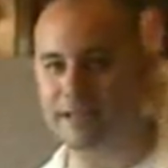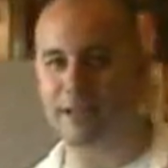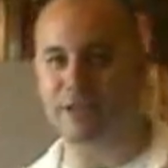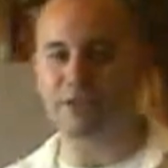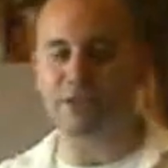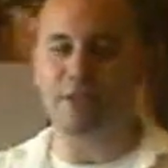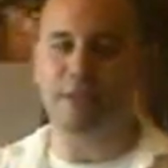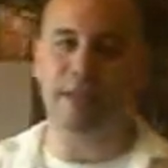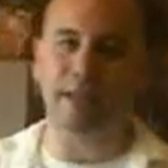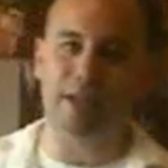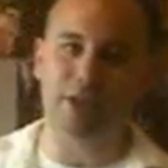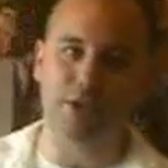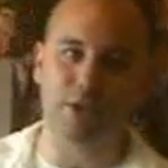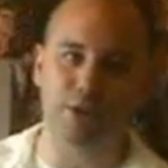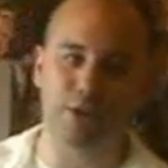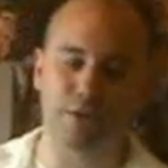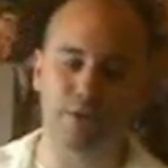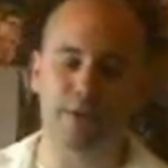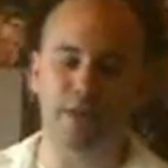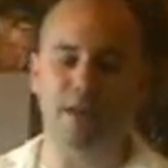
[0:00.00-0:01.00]
There's
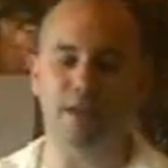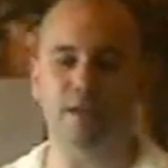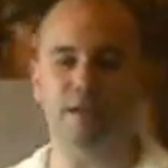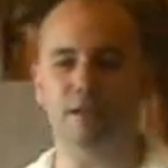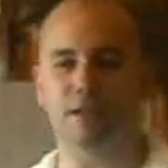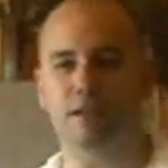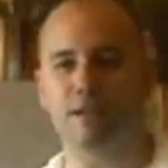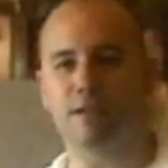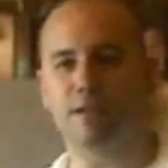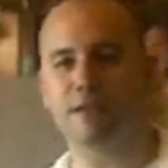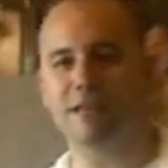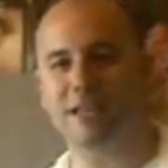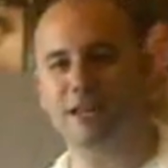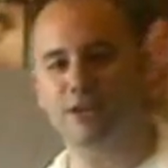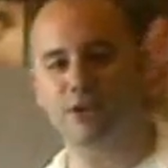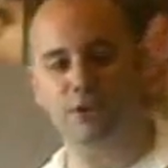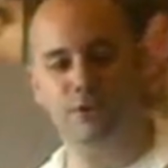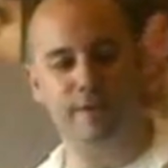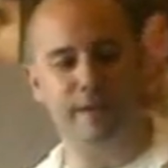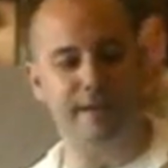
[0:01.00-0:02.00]
thicker. There's
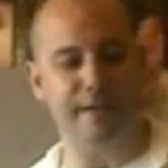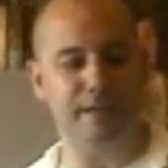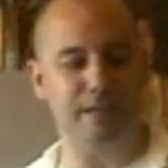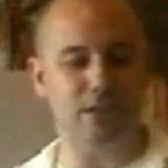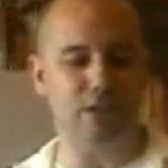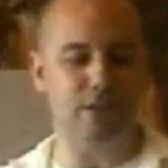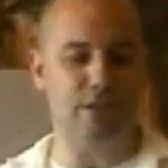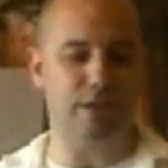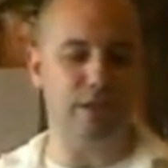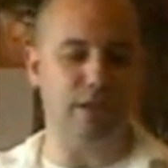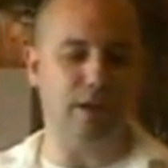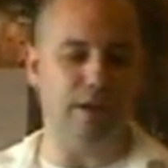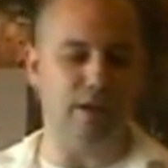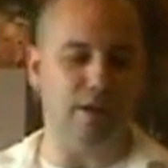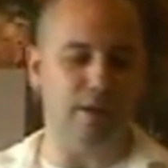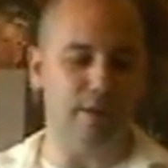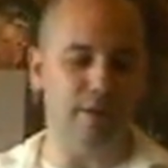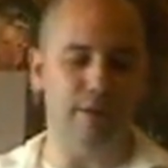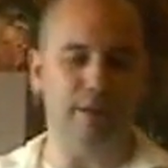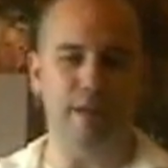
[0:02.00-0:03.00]
thinner. There's
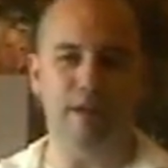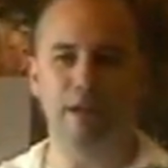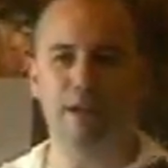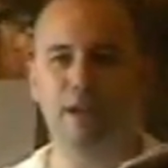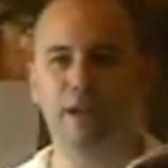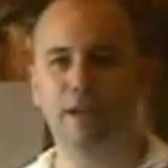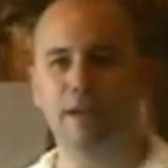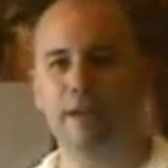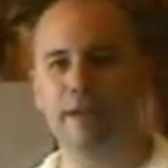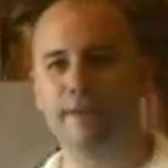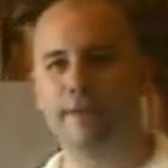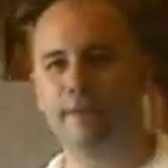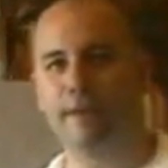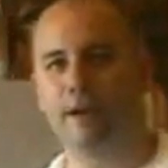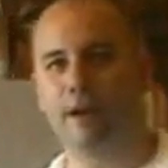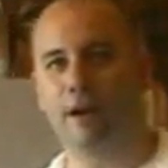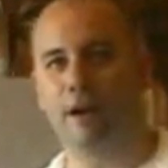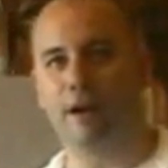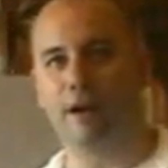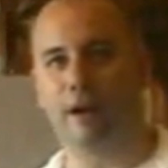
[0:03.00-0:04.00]
the
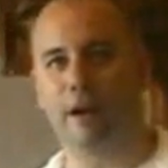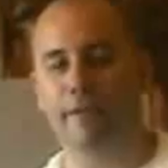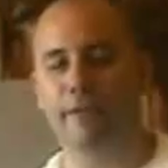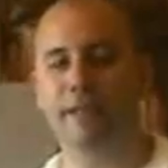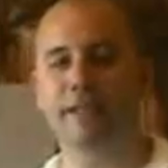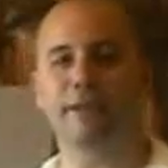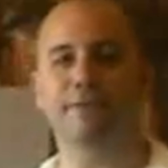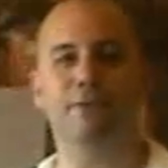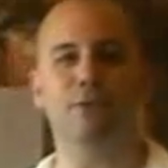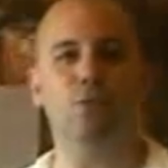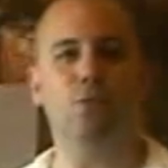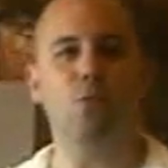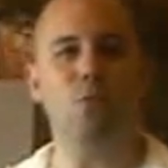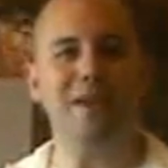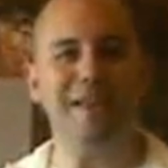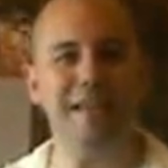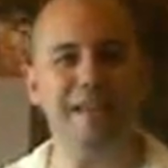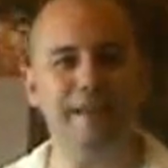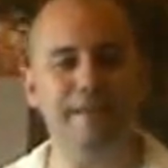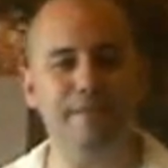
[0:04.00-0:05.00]
different
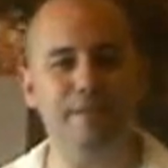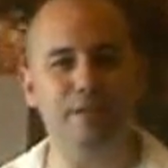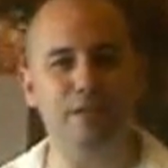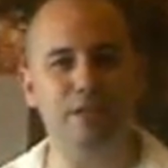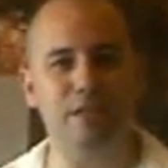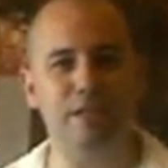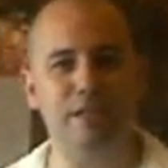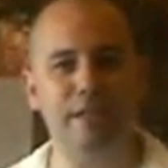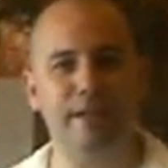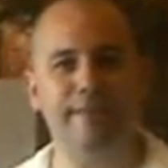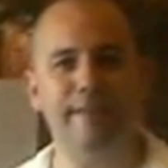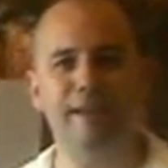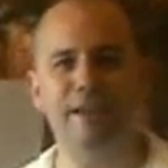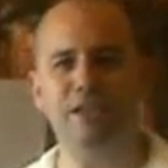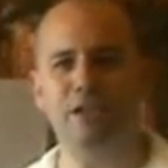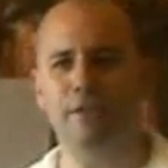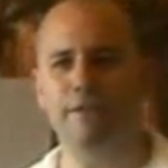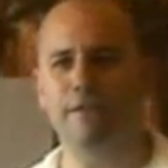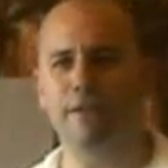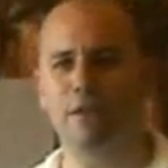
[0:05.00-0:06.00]
weaves.
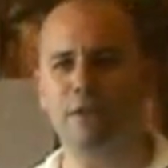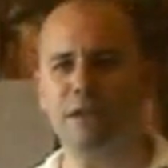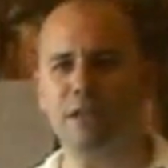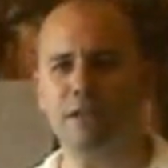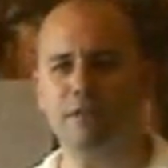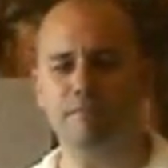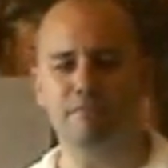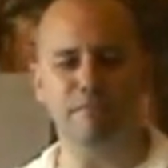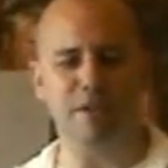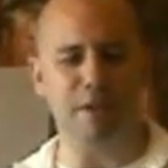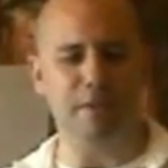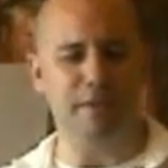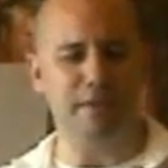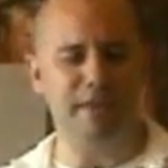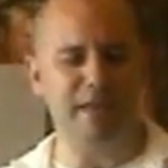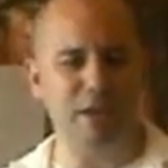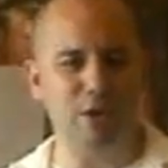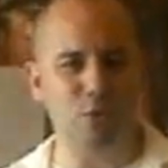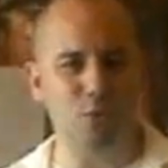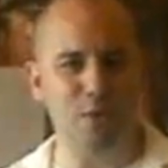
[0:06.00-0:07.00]
There's a very
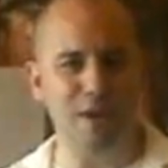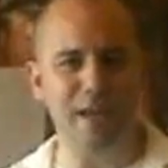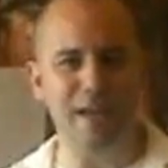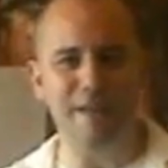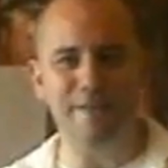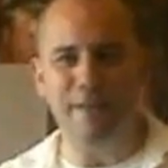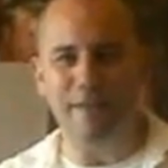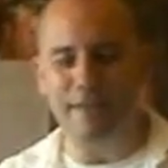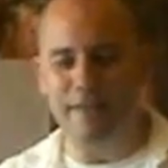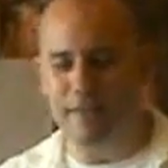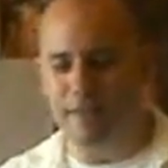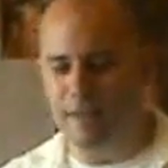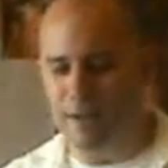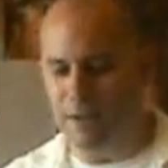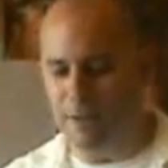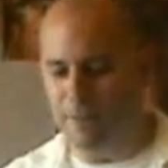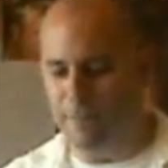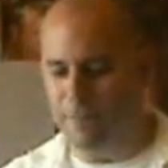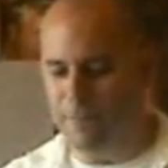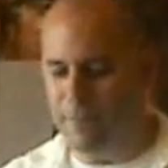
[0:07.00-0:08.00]
thick weave,
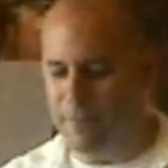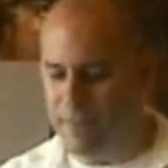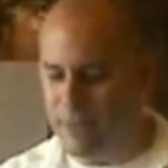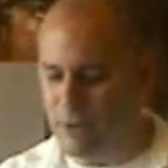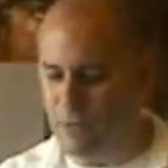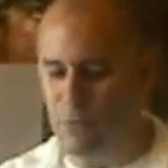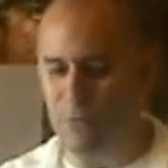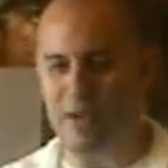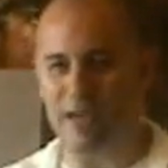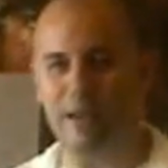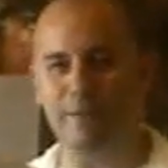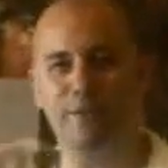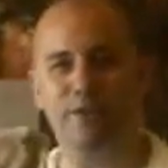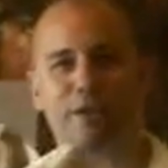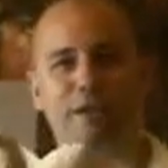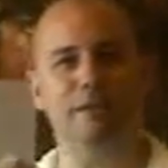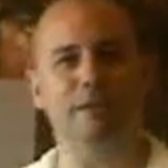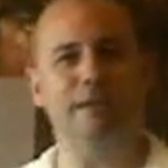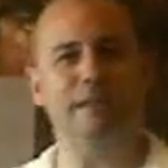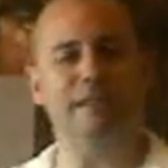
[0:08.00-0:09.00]
thin weave.
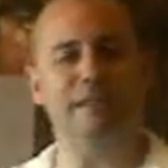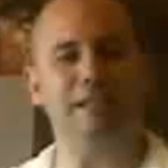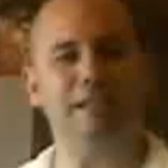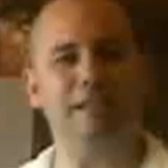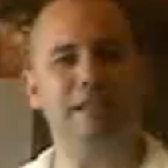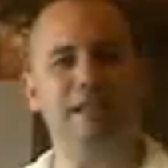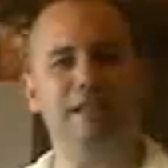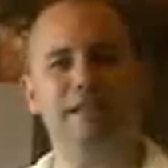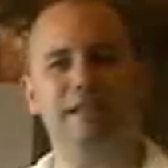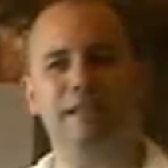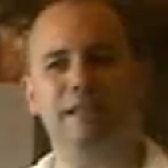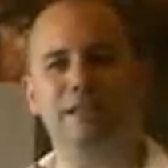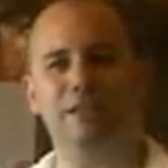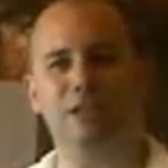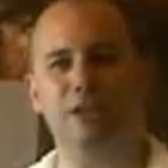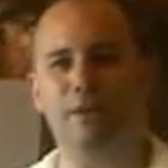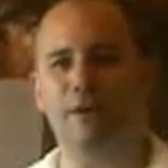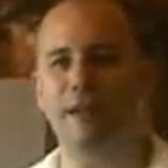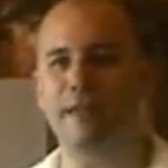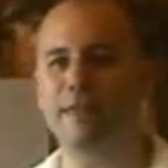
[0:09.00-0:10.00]
It's
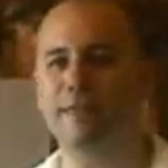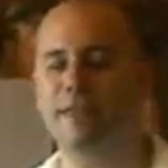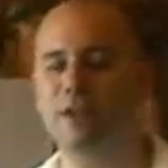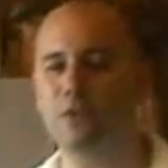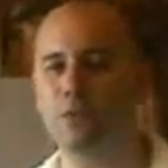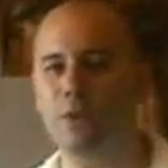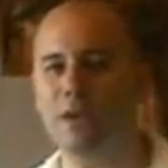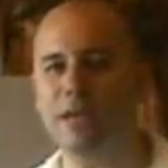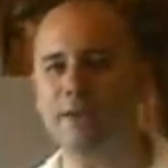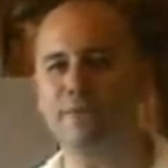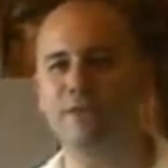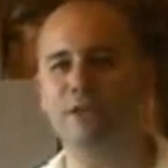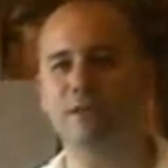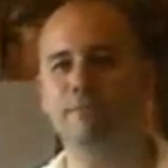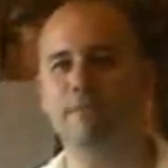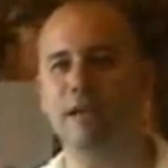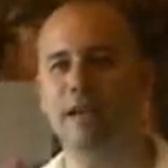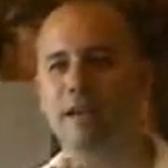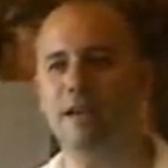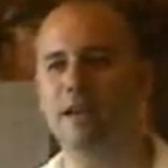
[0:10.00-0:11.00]
easier on a thin weave to
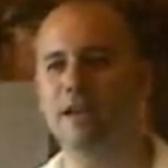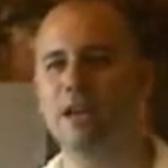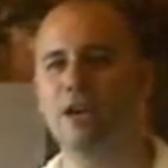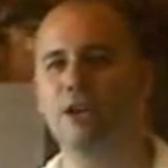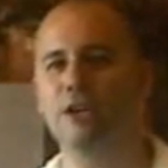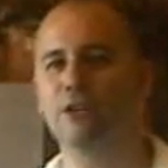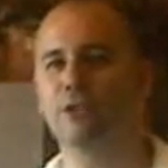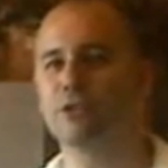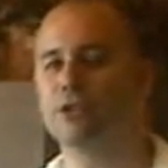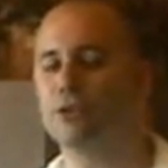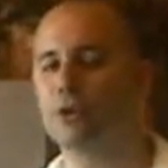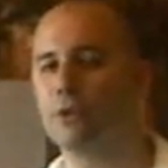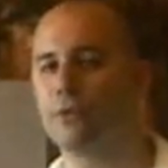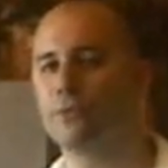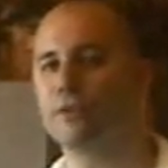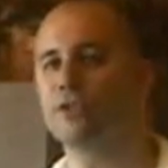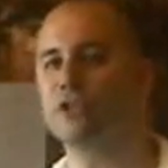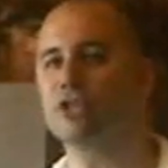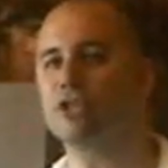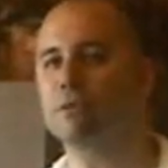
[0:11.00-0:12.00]
make your
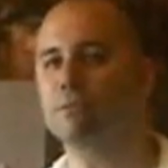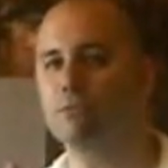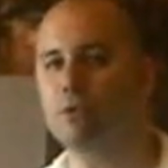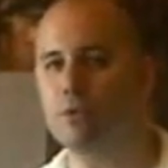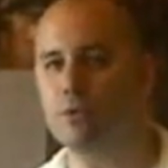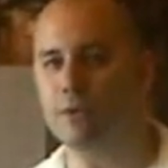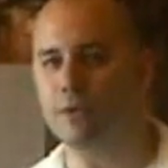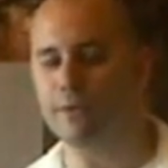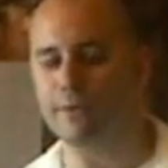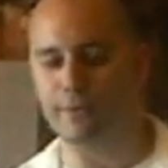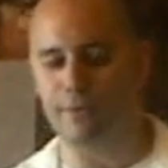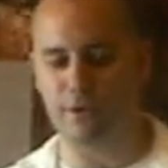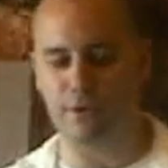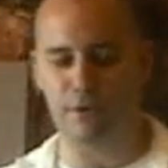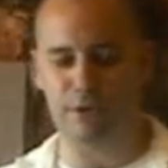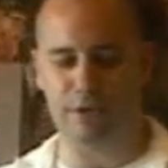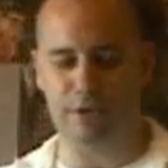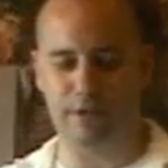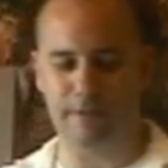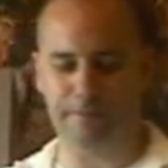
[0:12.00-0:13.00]
surface smoother
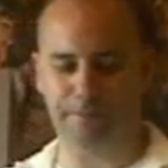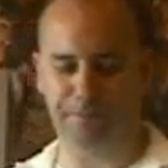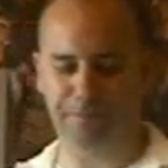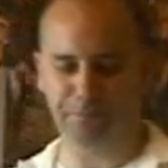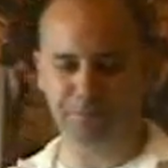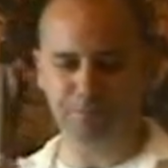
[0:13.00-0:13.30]
first.